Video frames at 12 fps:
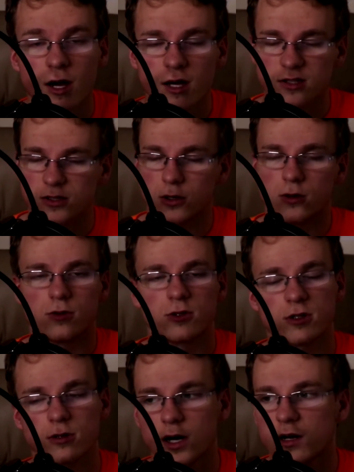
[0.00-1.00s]
So there's
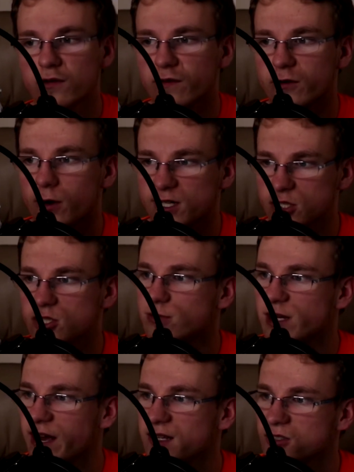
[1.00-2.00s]
a lot of questions to
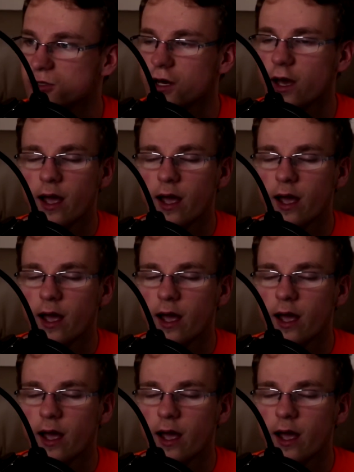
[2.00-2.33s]
be answered,